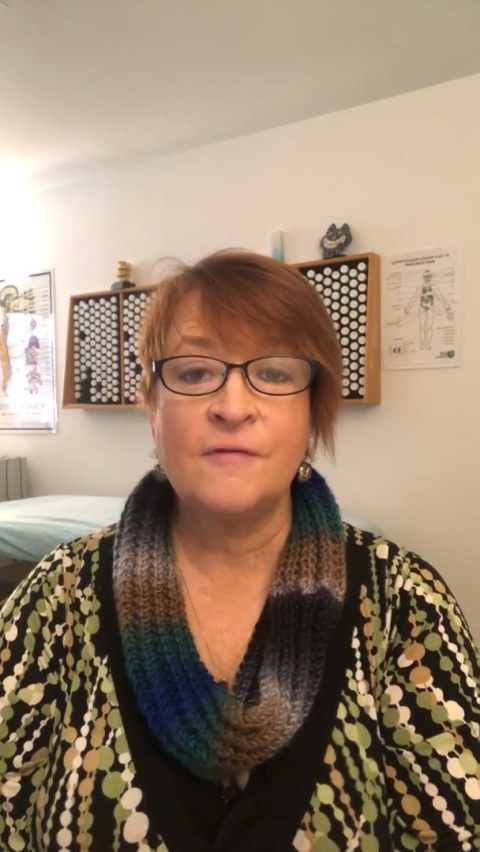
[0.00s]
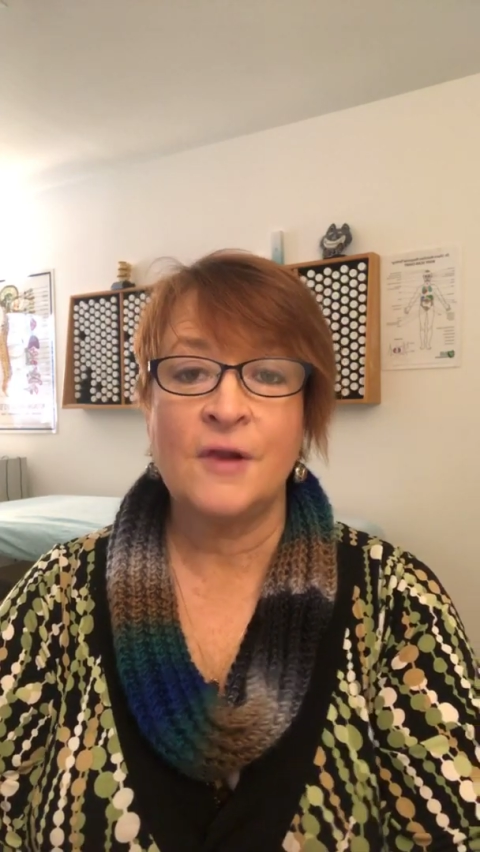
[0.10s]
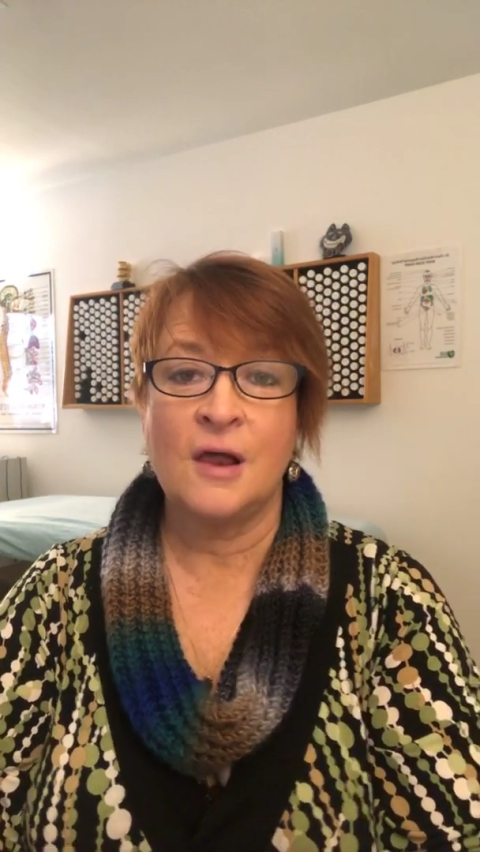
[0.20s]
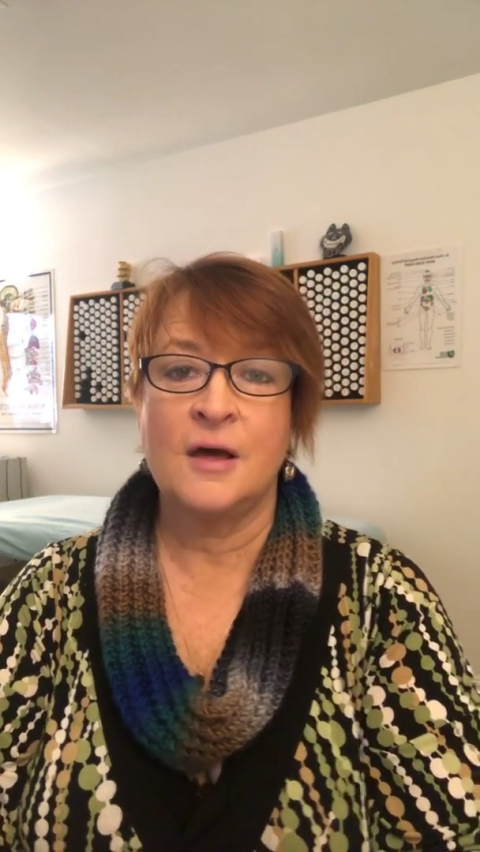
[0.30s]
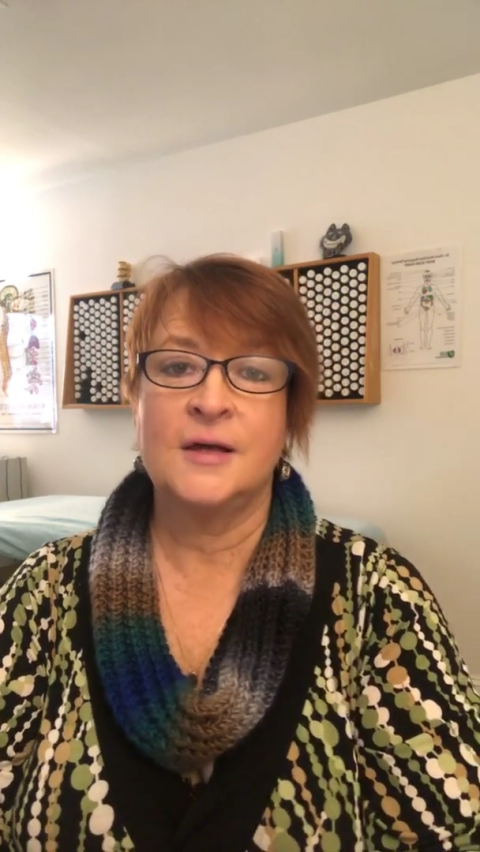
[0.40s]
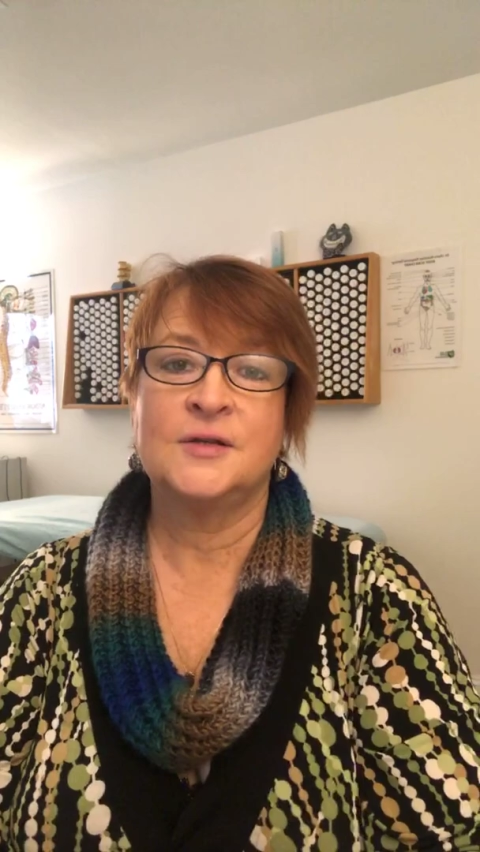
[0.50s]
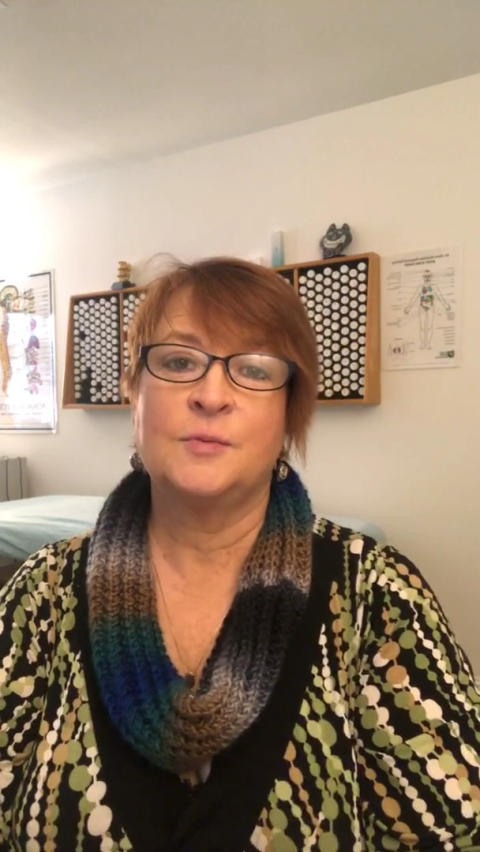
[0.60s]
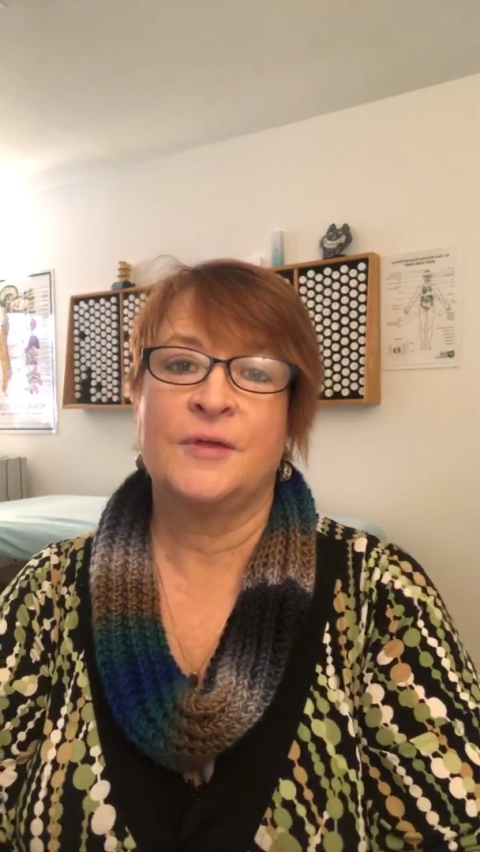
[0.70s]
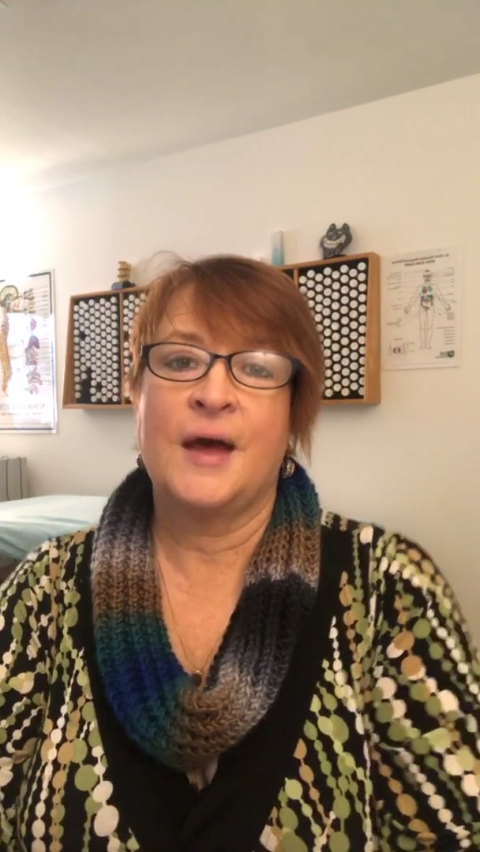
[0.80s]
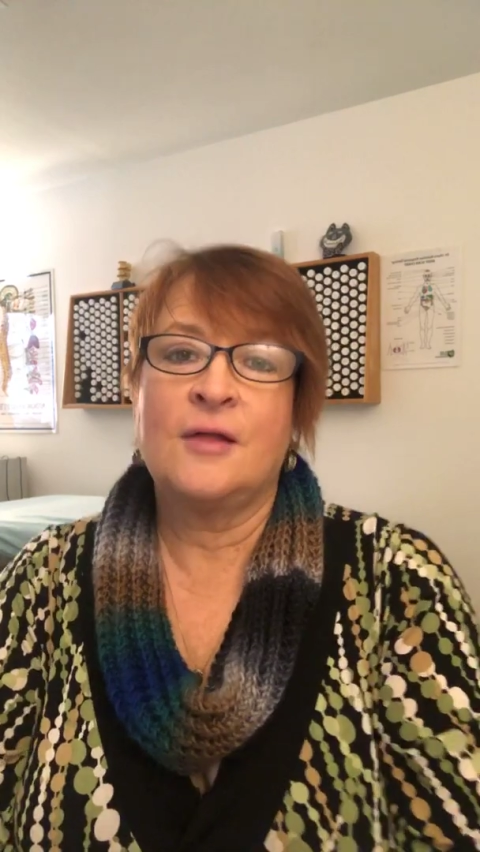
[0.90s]
clients
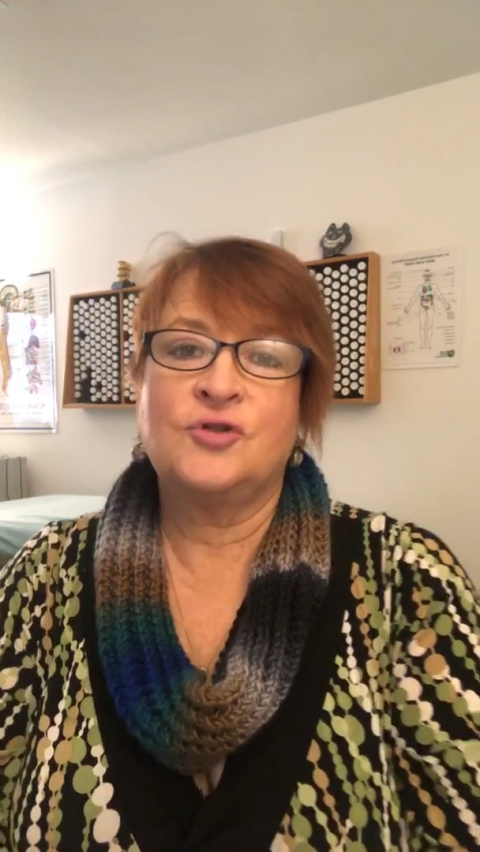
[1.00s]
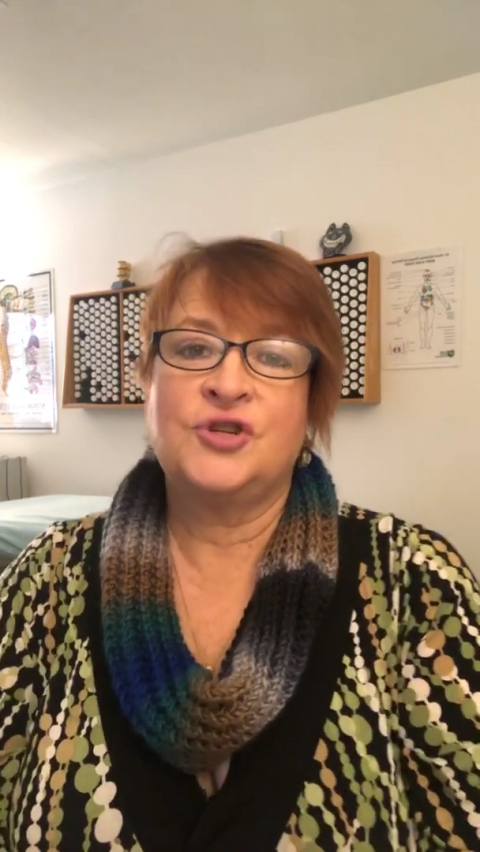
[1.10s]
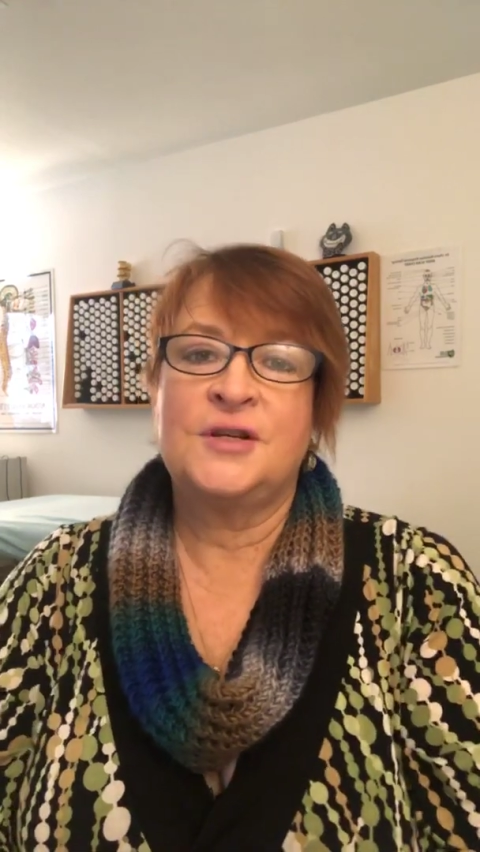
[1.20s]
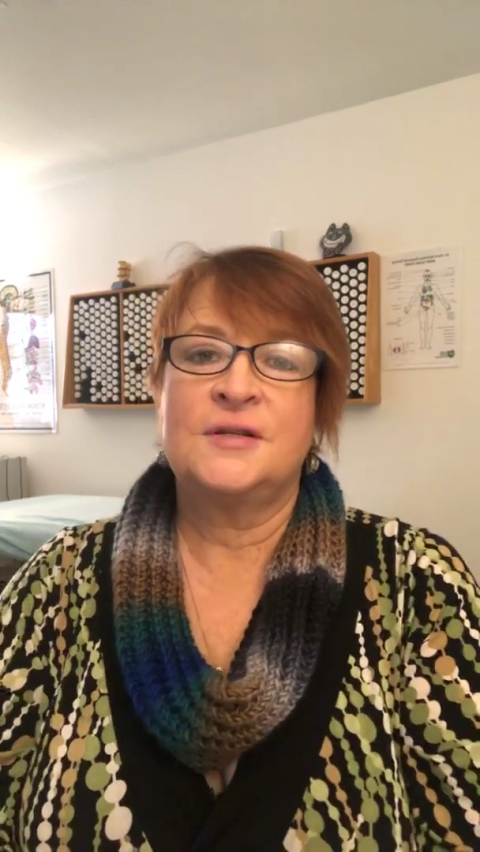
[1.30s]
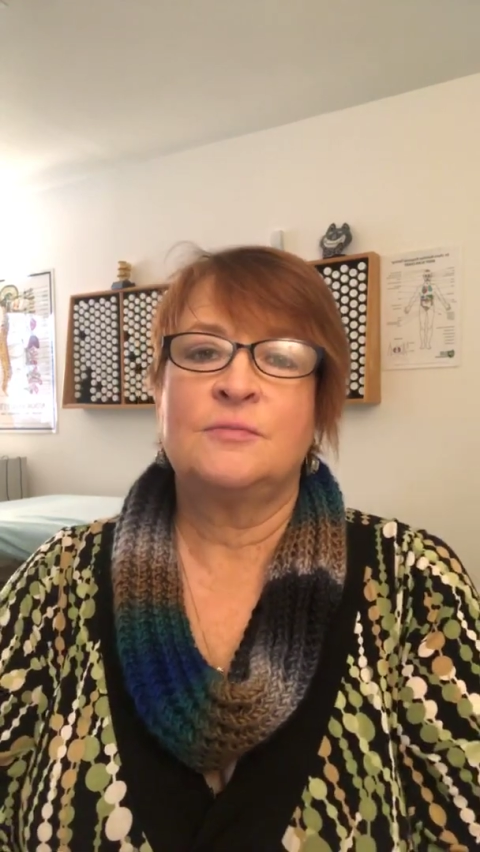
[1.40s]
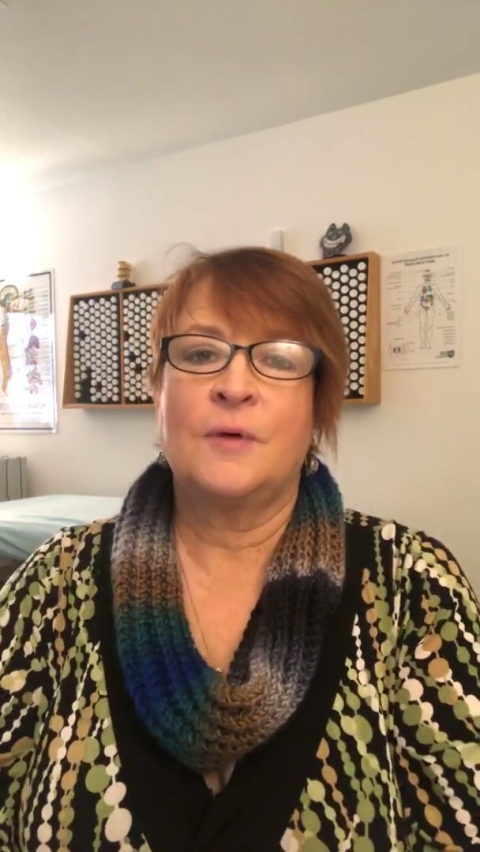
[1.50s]
with allergies,